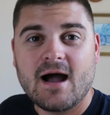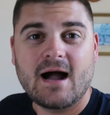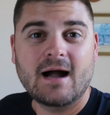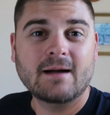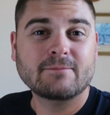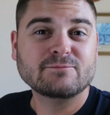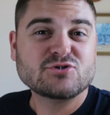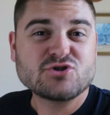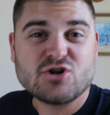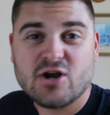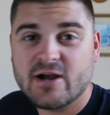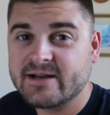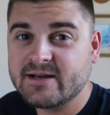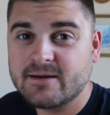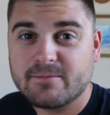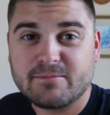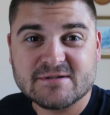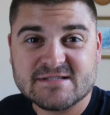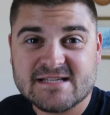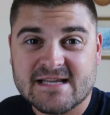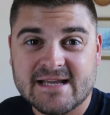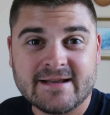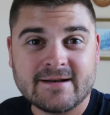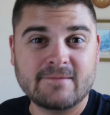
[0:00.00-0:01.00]
I'm trying to
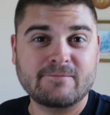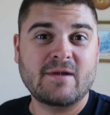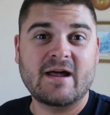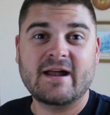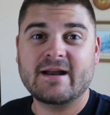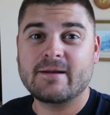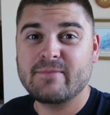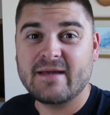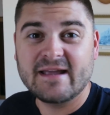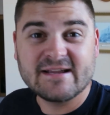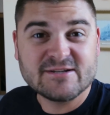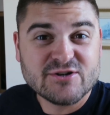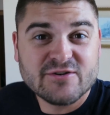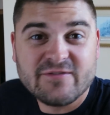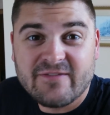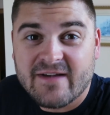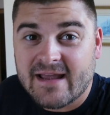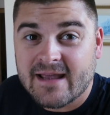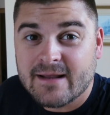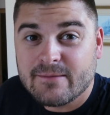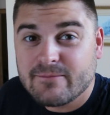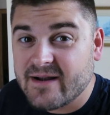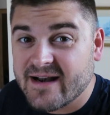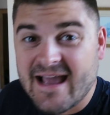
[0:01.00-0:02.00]
pretend I'm not a major
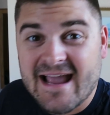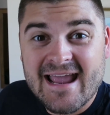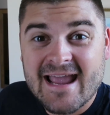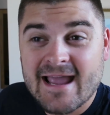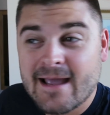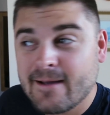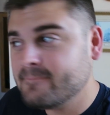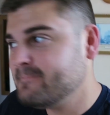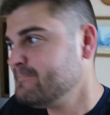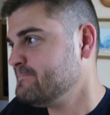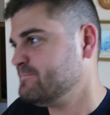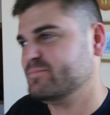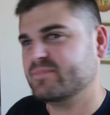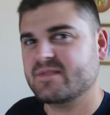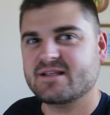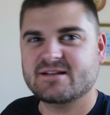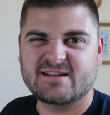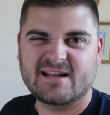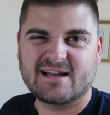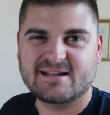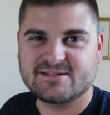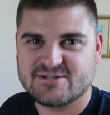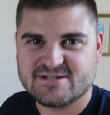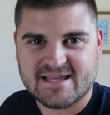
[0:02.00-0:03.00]
fan, but I am.
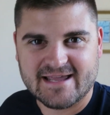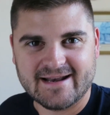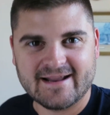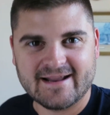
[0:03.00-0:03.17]
Just